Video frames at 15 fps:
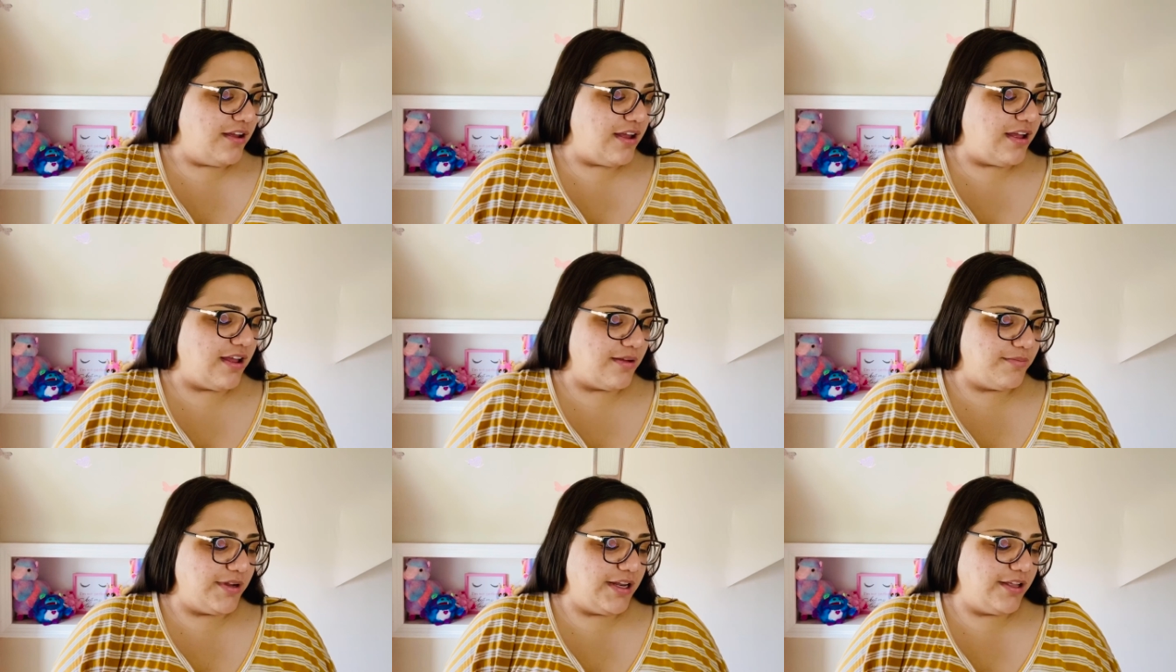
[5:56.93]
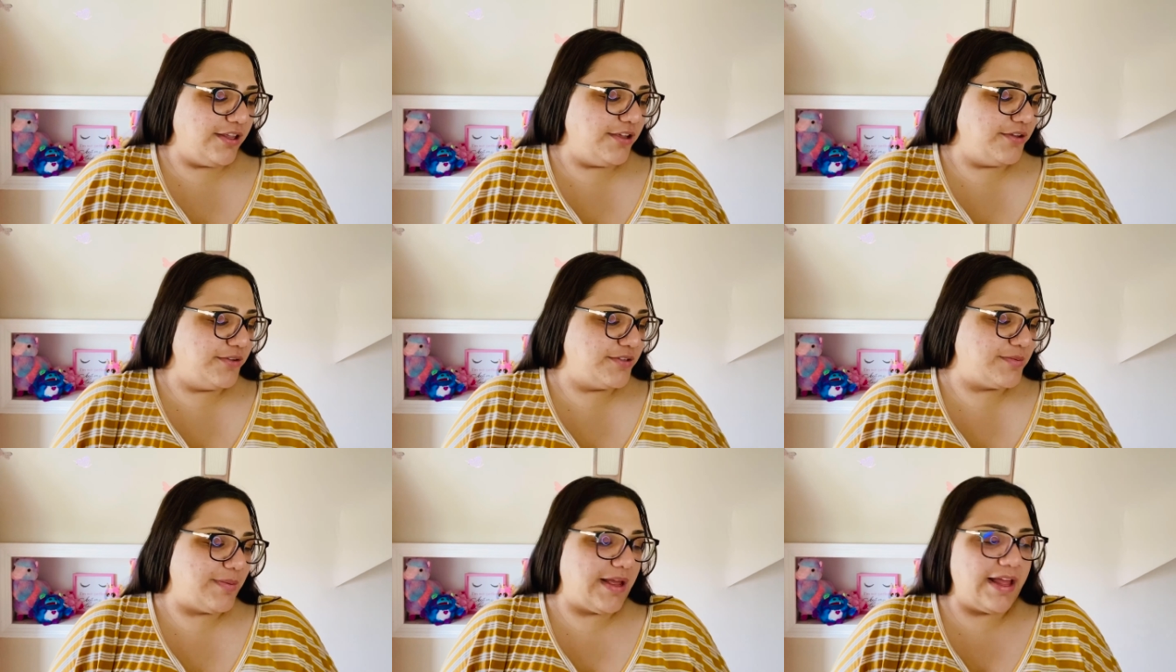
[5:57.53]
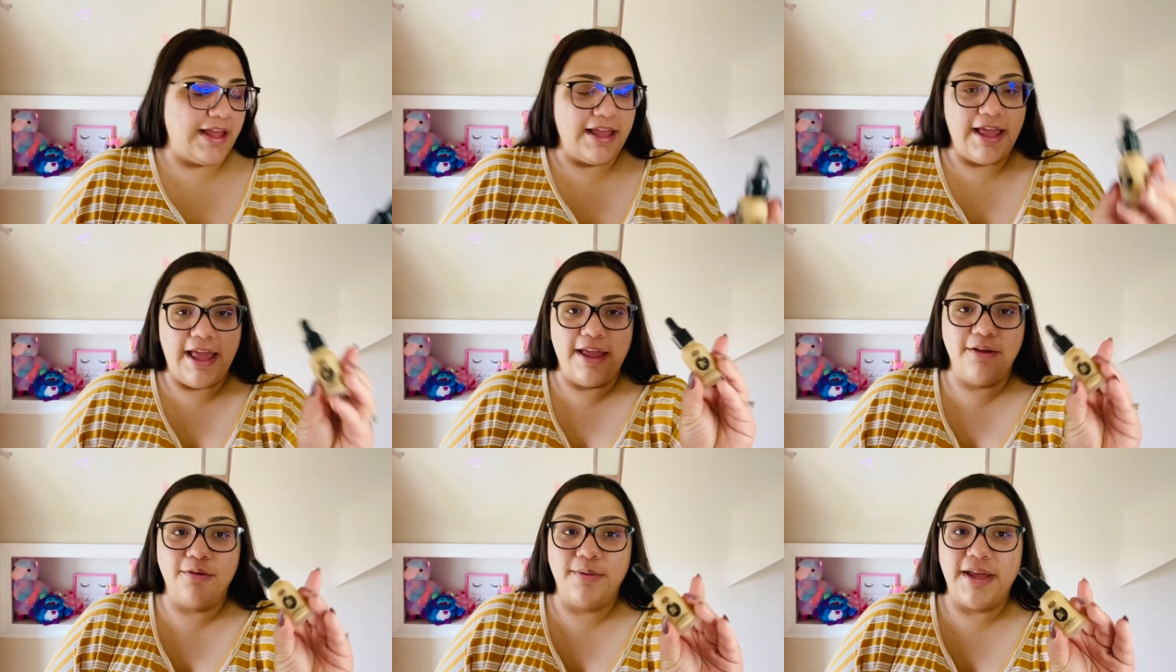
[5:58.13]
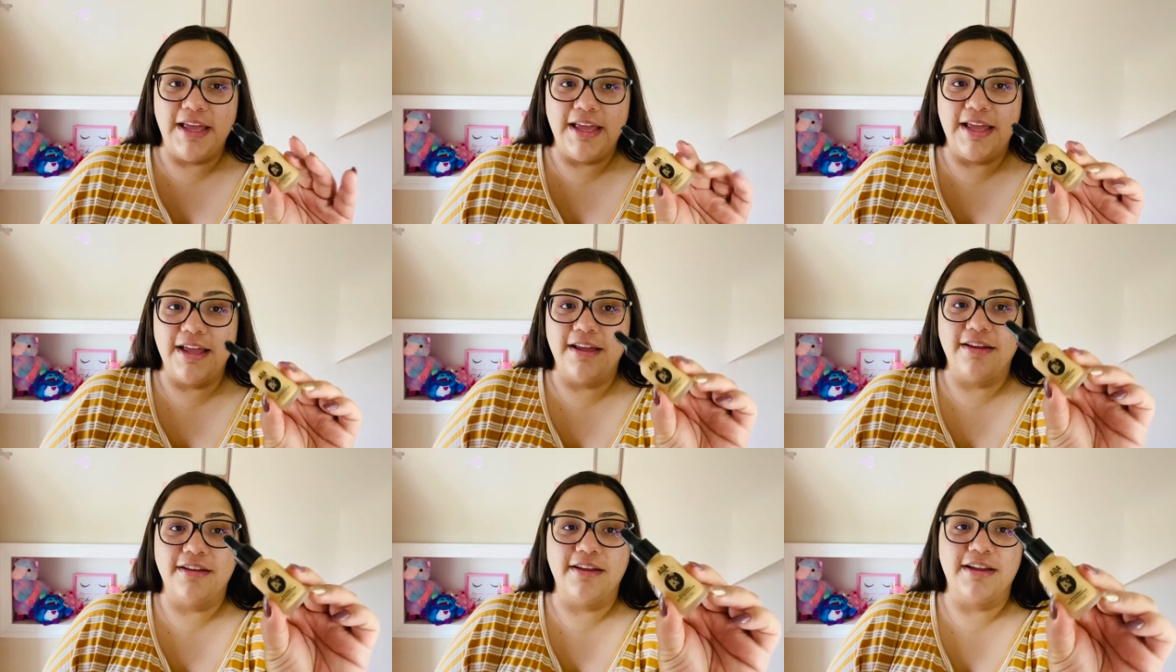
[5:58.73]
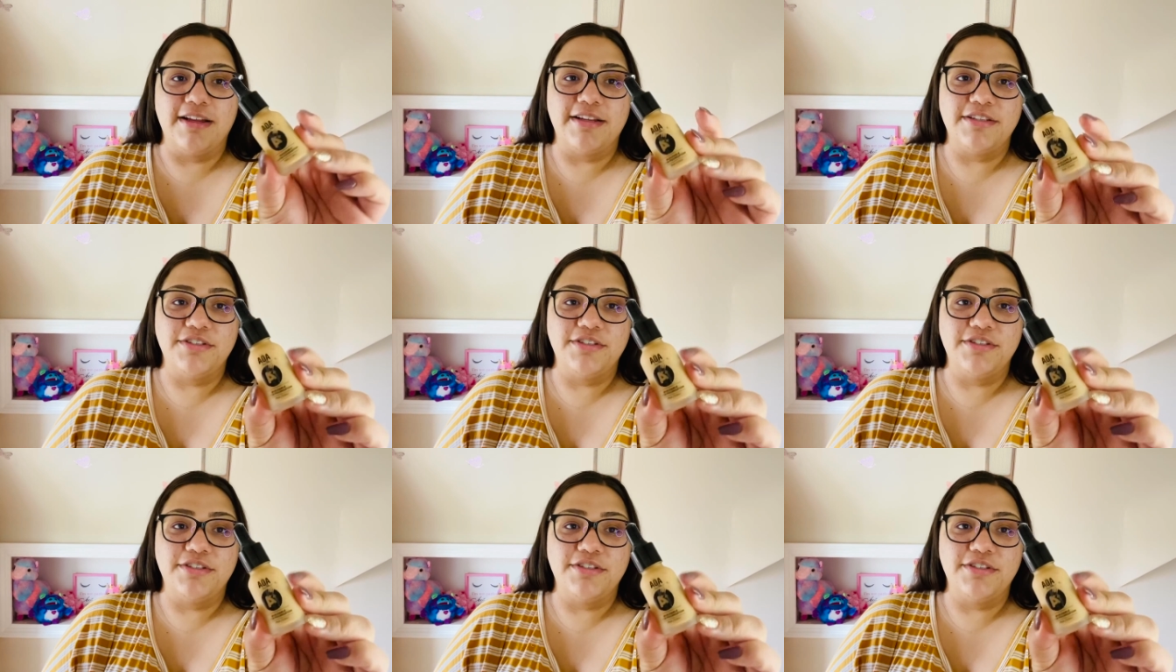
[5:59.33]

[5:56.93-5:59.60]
I'm gonna use my AOA